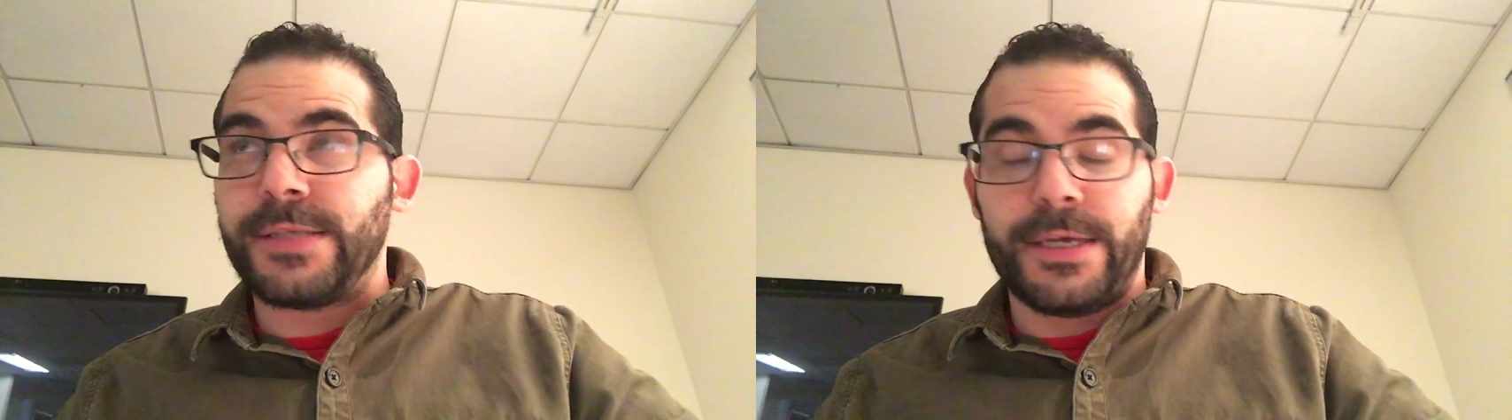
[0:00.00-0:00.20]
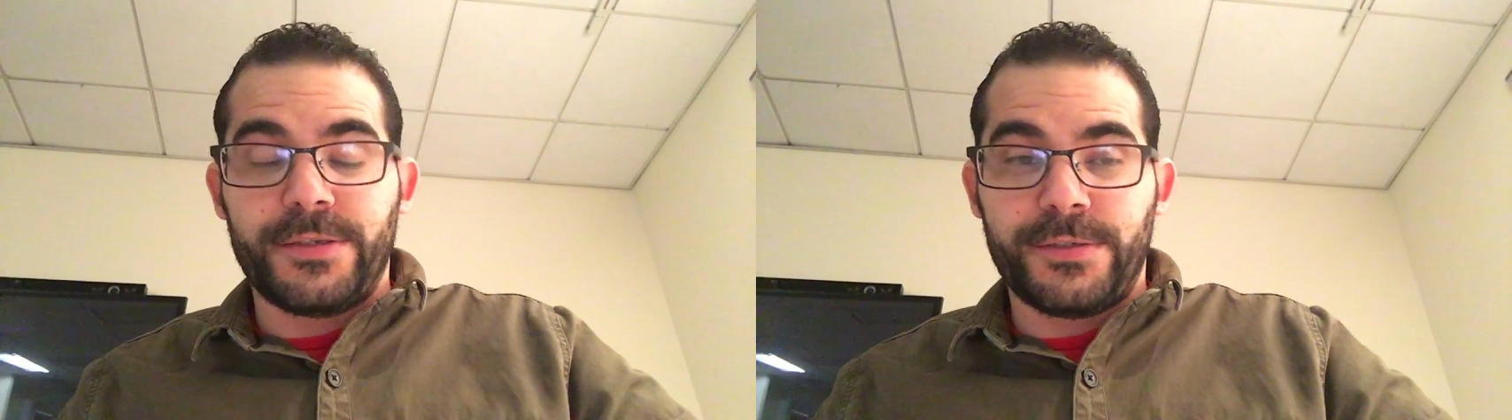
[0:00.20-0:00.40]

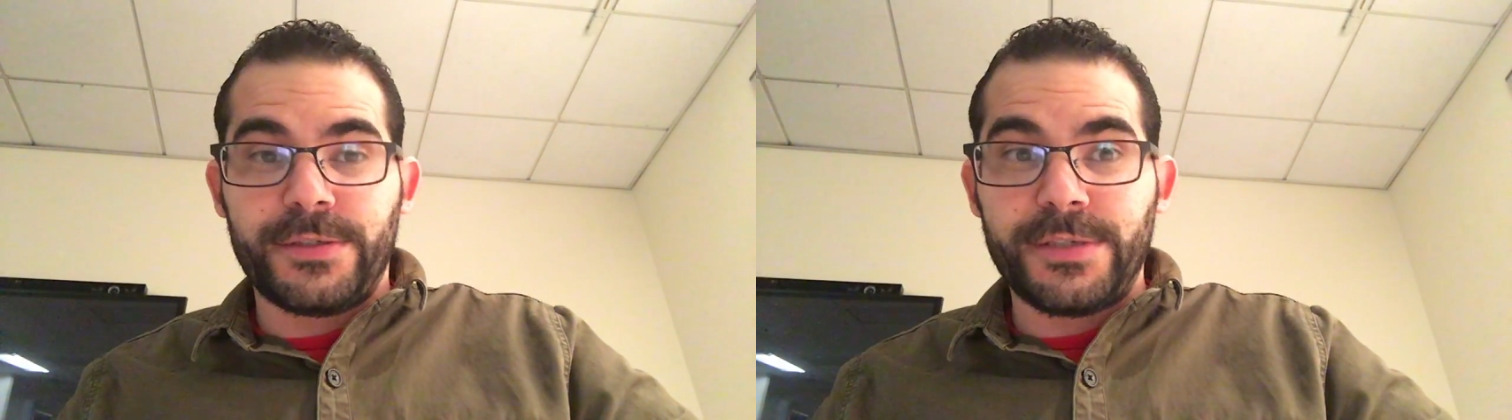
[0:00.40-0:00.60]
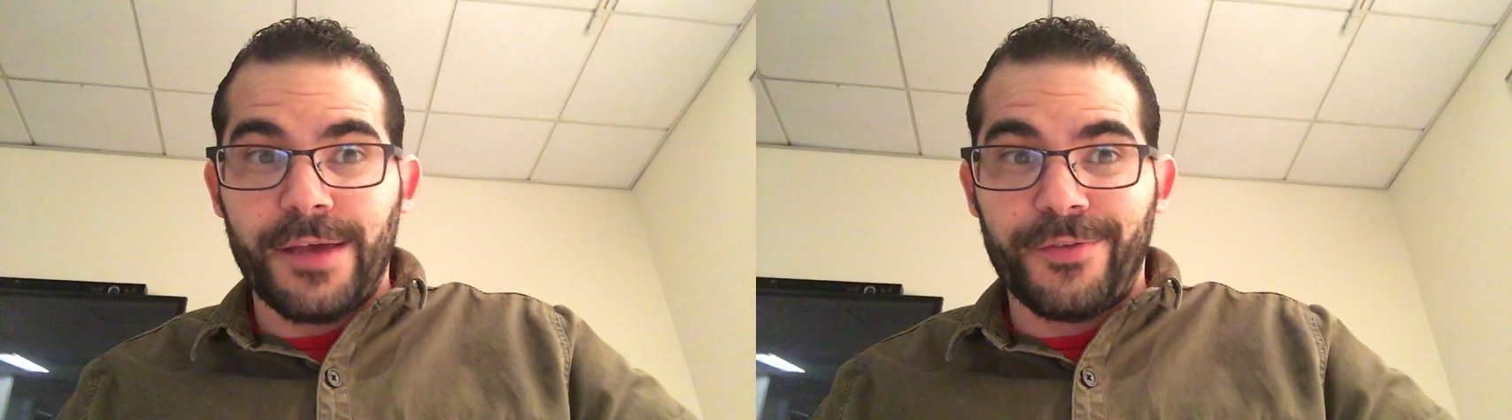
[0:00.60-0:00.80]
takes
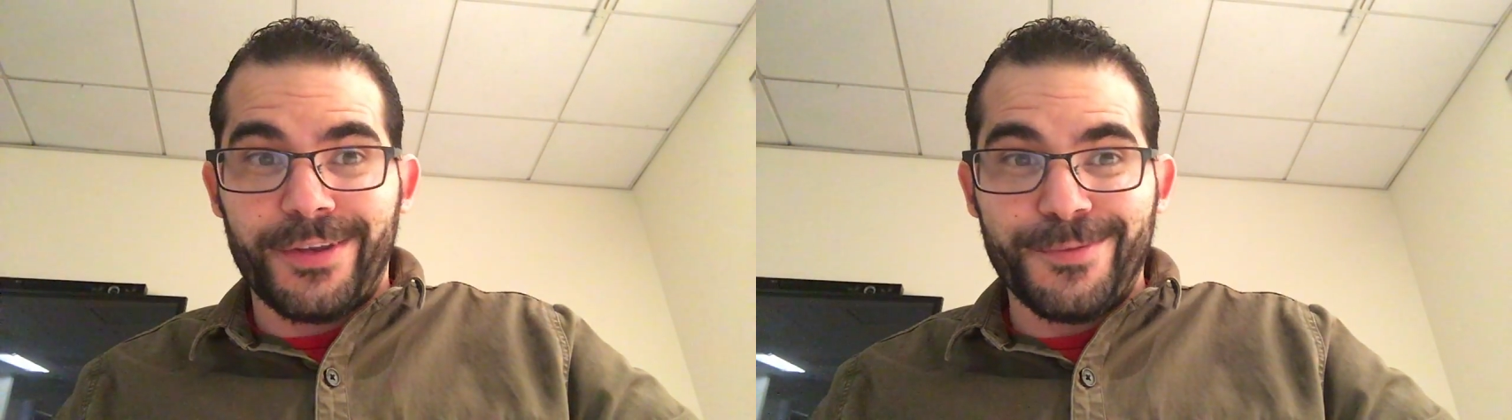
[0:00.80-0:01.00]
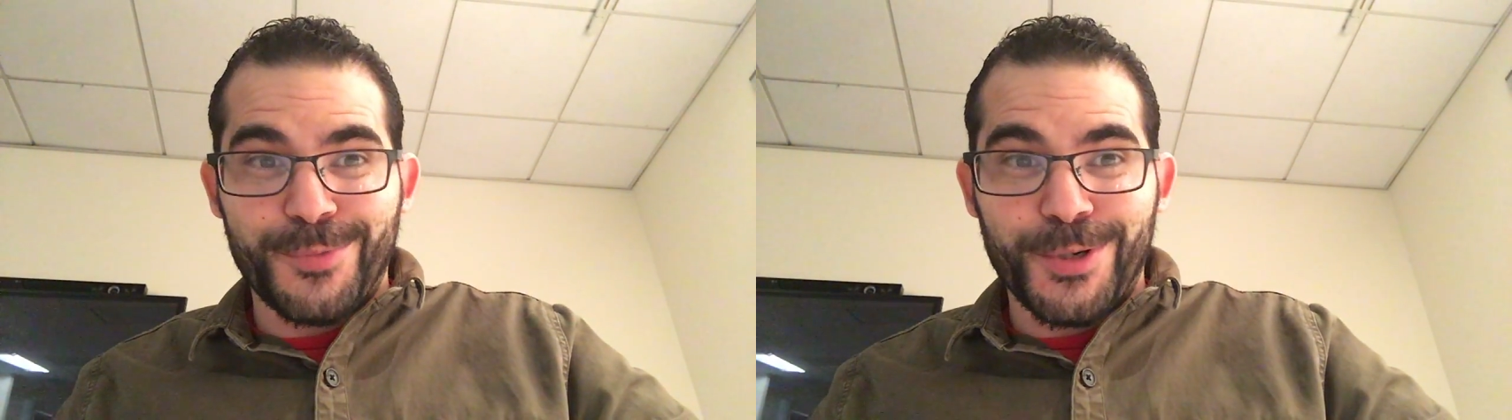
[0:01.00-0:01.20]

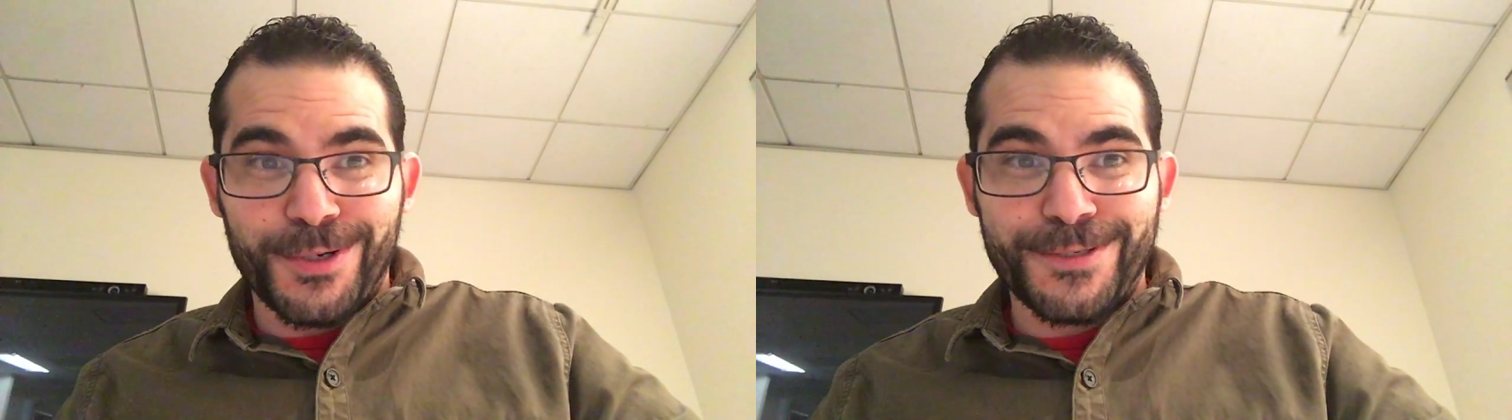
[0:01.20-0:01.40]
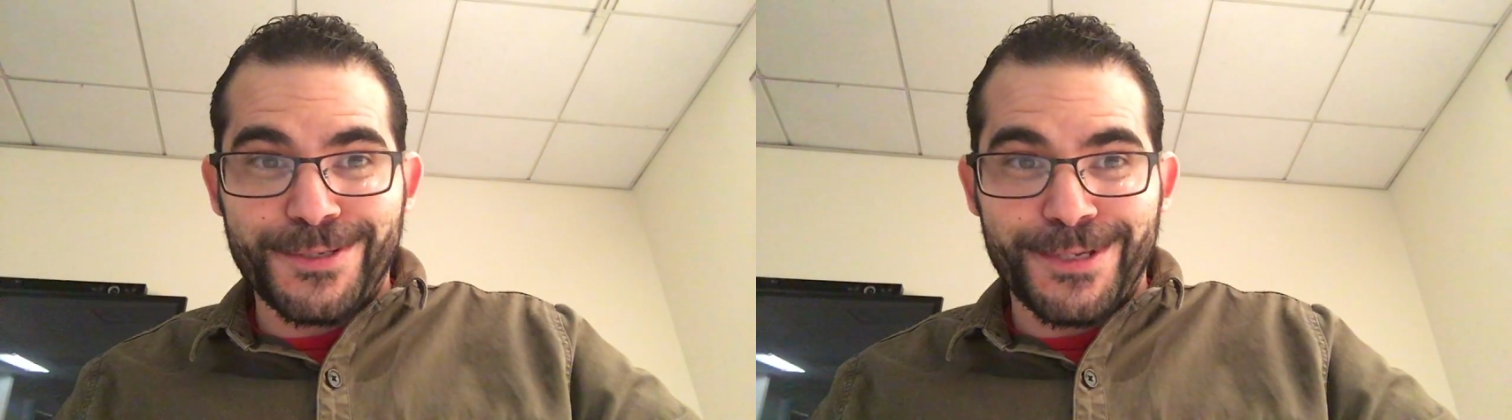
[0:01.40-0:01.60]
7
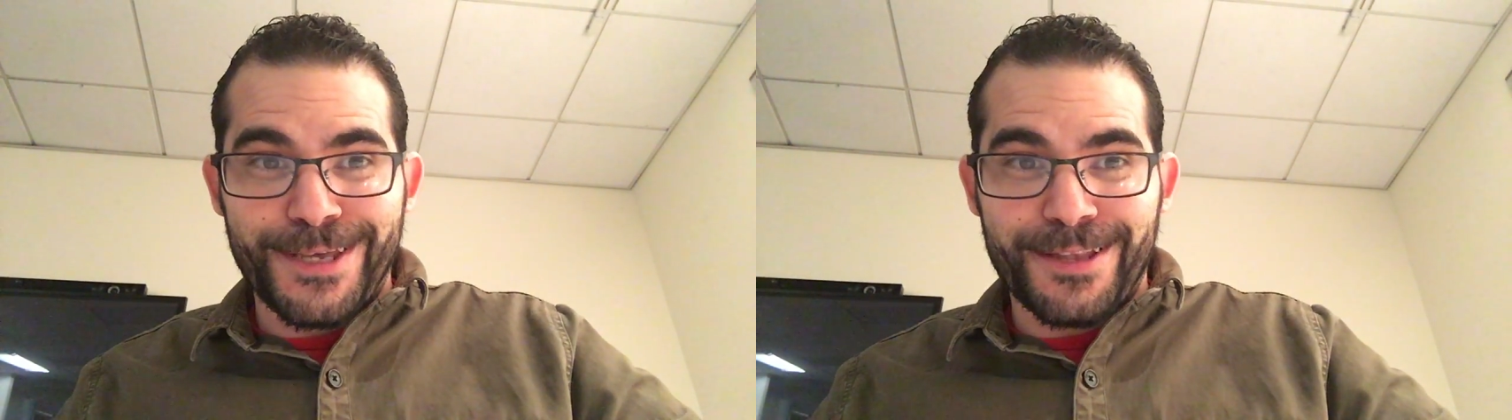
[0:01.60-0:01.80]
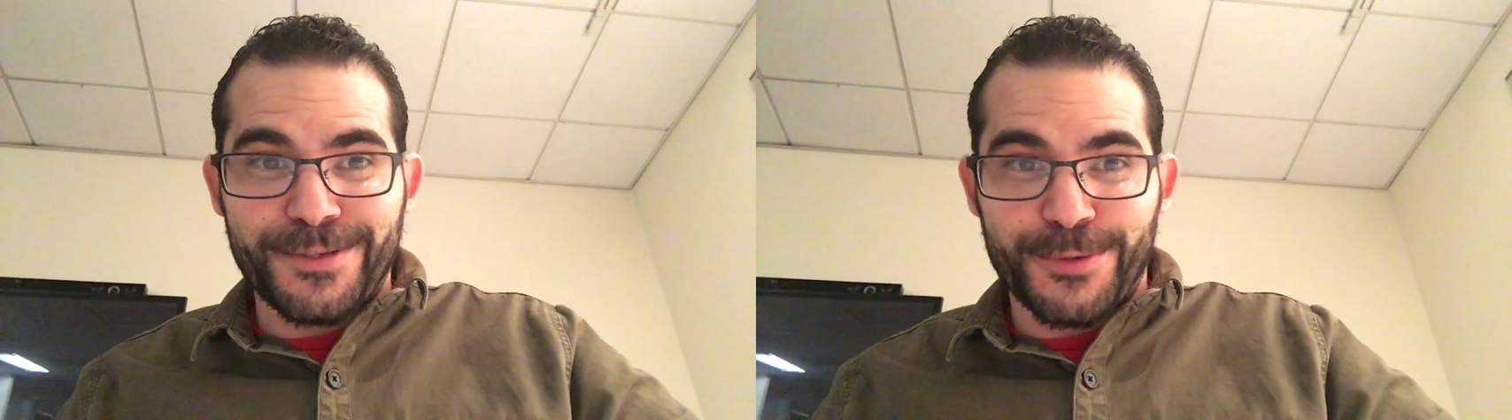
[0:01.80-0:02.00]
books to
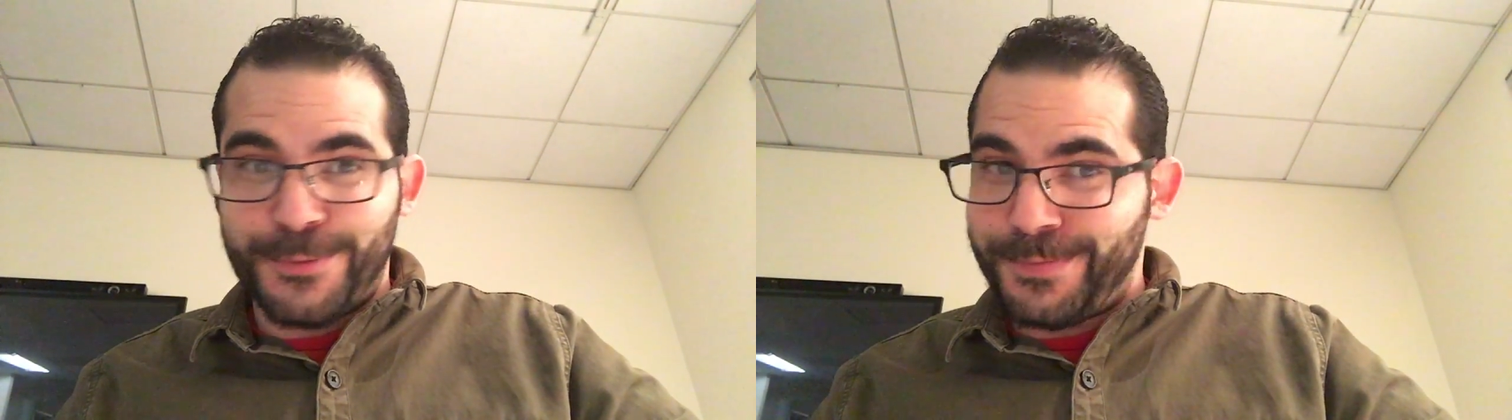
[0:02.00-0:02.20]
get to.